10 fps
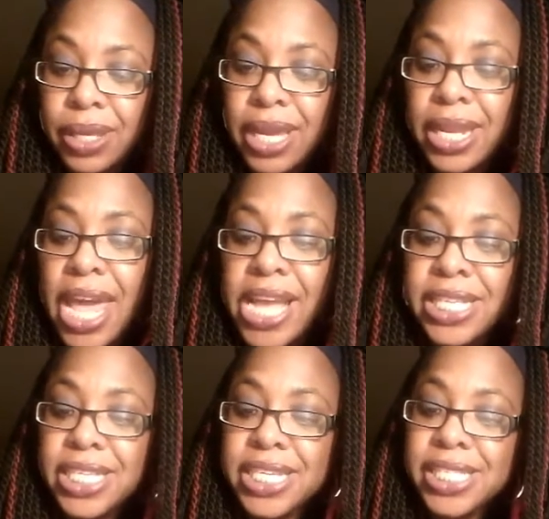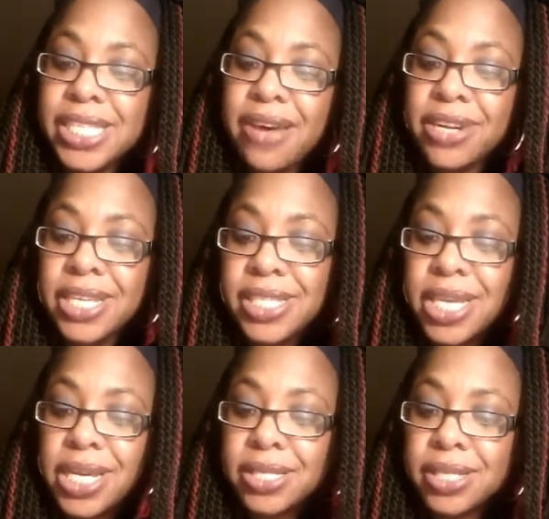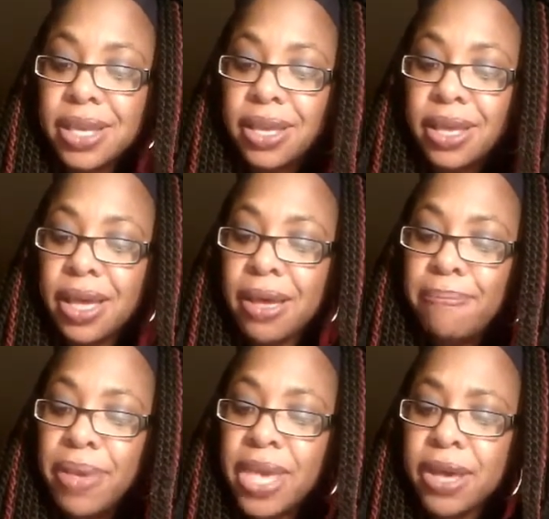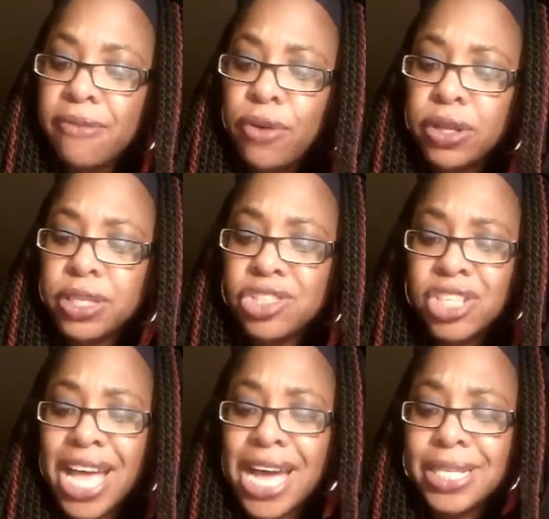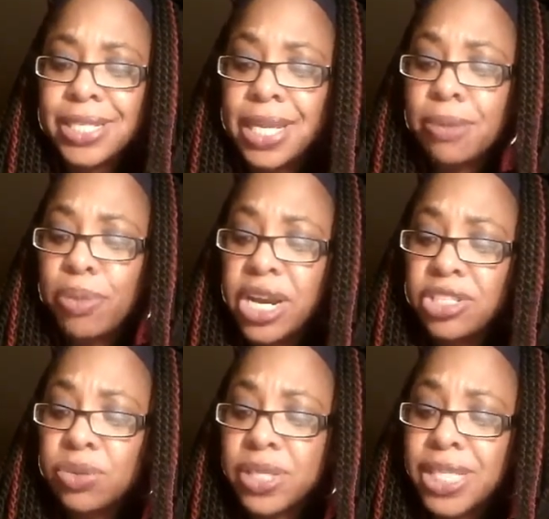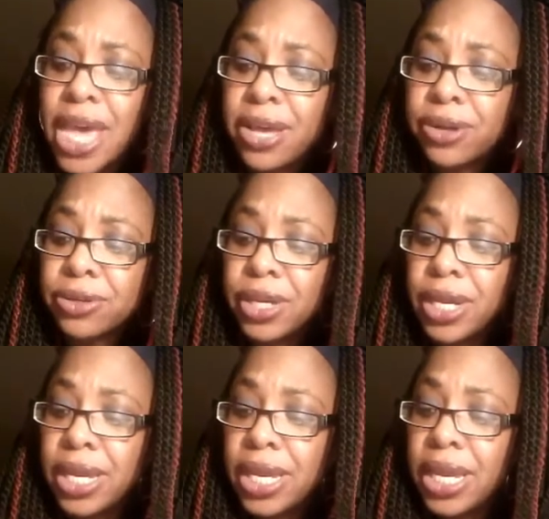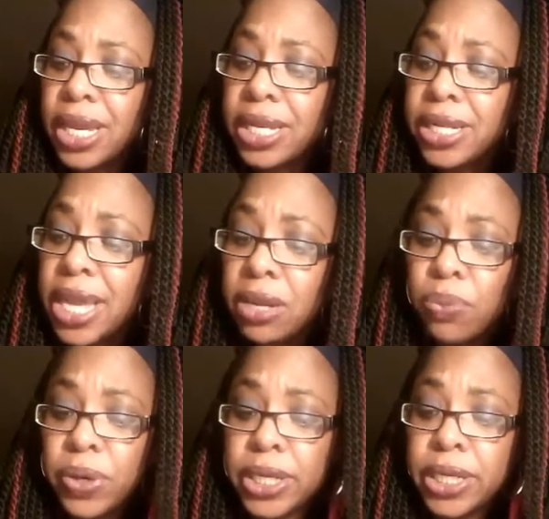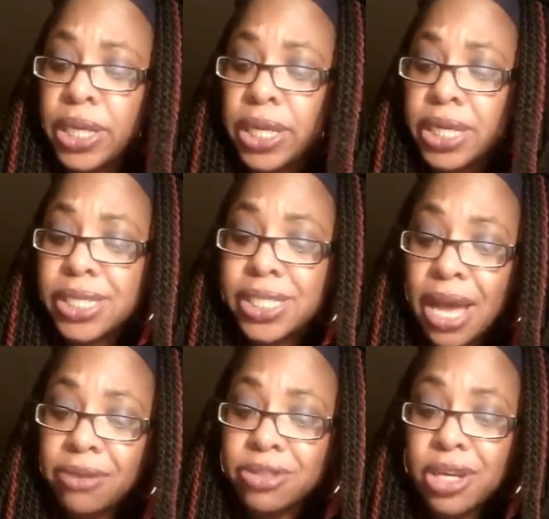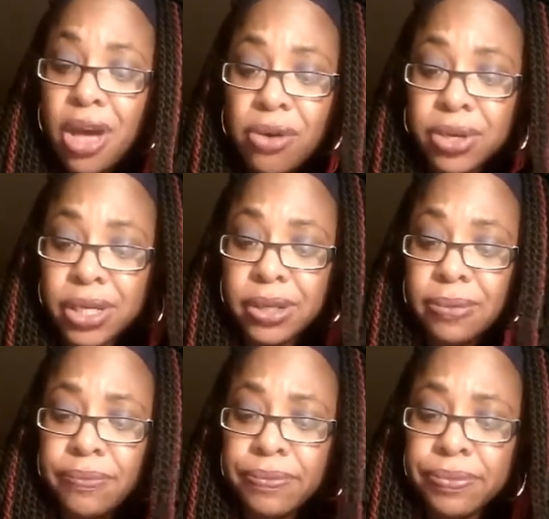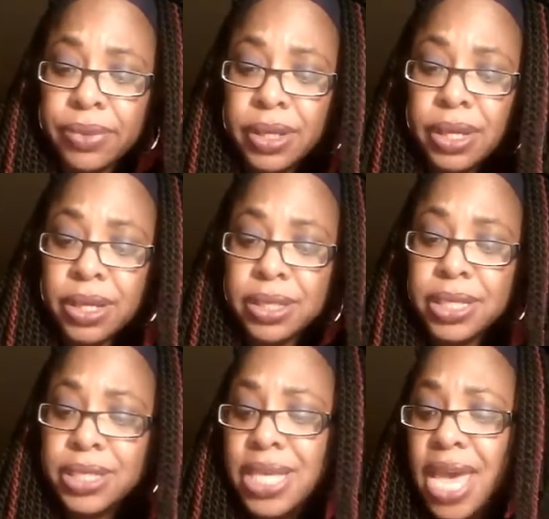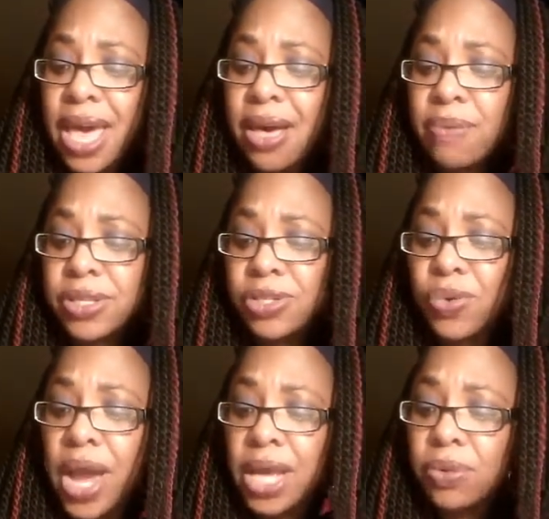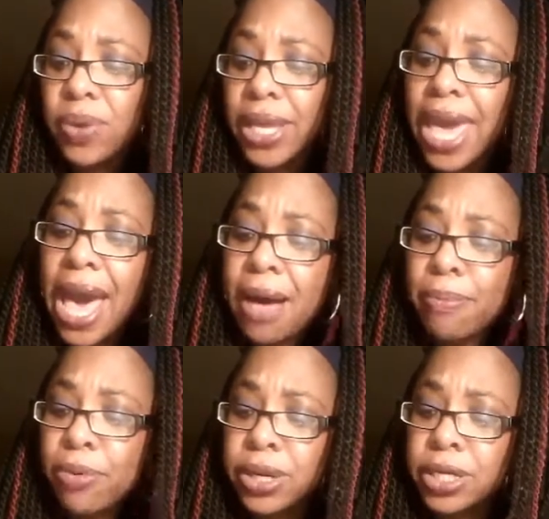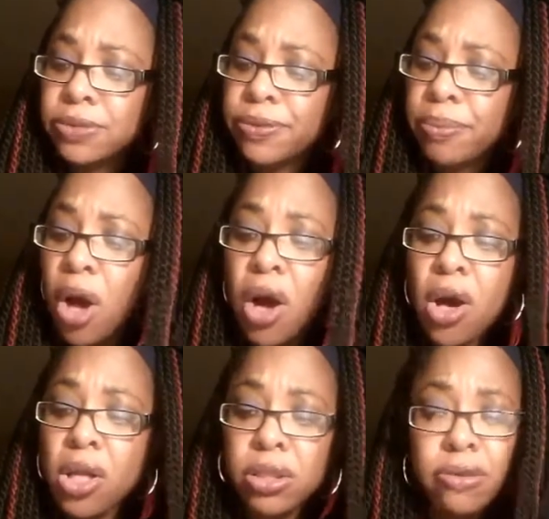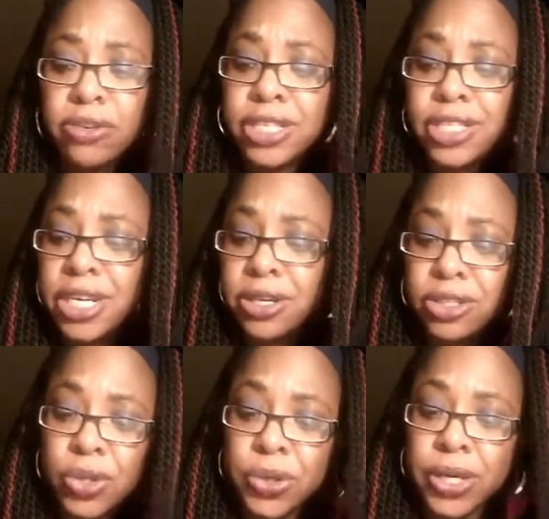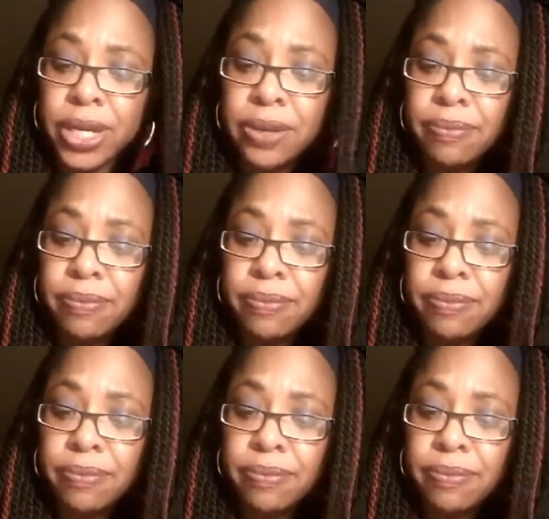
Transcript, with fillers: In 1876, a big 4th of July celebration was held in Deadwood, South Dakota. The town was crowded with cowboys from all over the territory.